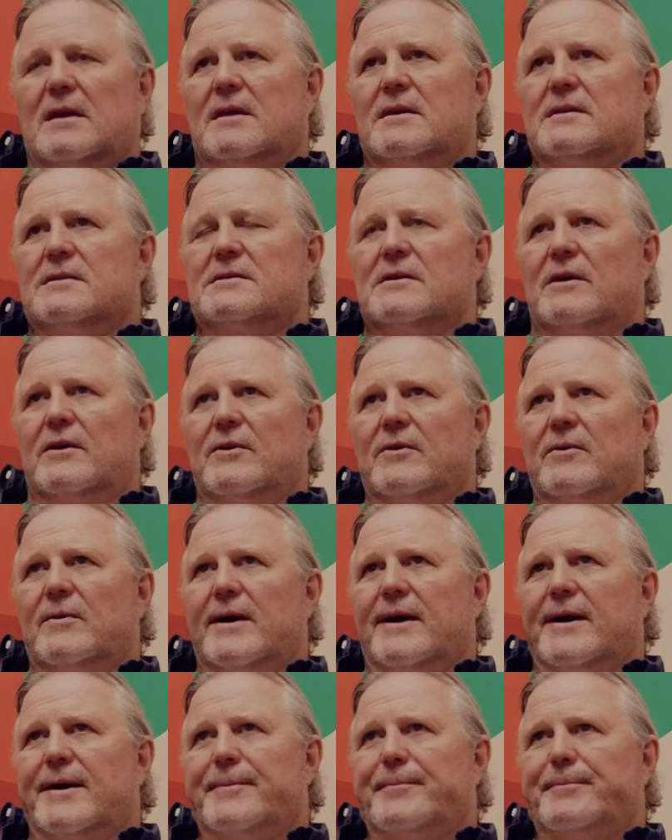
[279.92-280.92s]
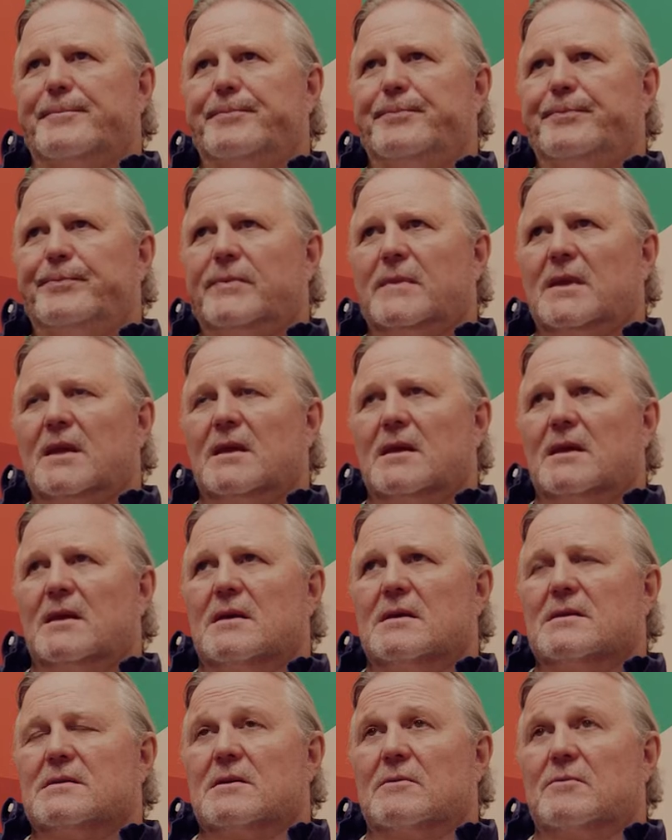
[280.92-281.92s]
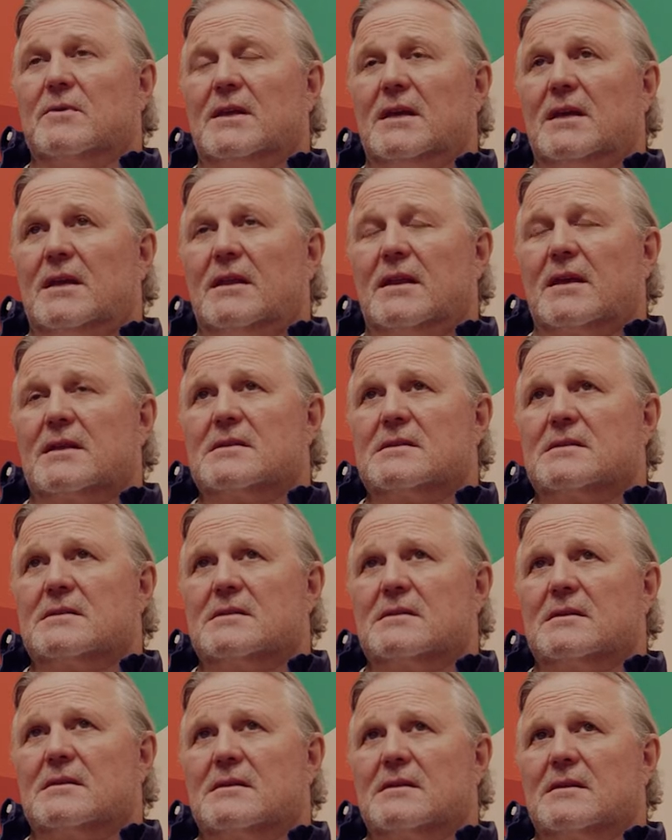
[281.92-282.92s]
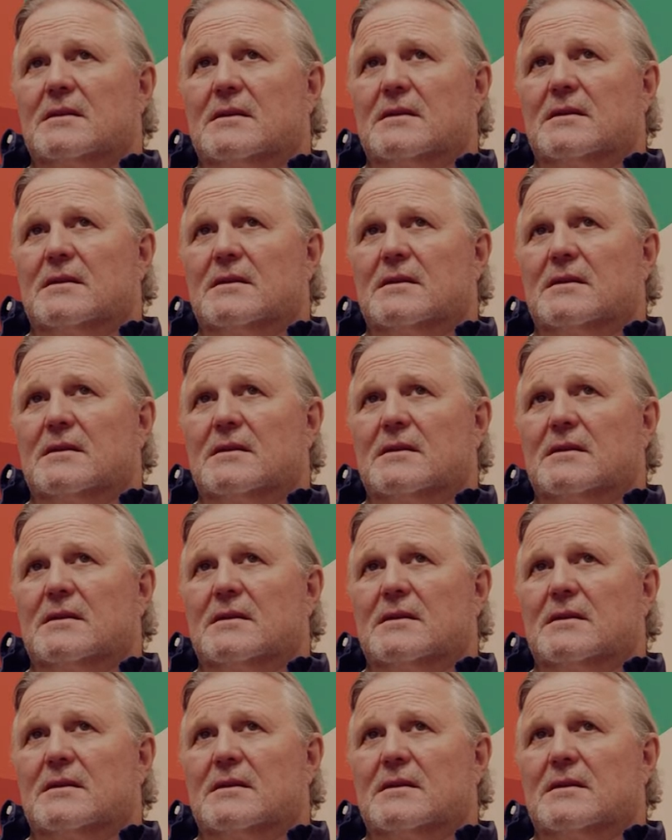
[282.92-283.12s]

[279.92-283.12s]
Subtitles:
So really that's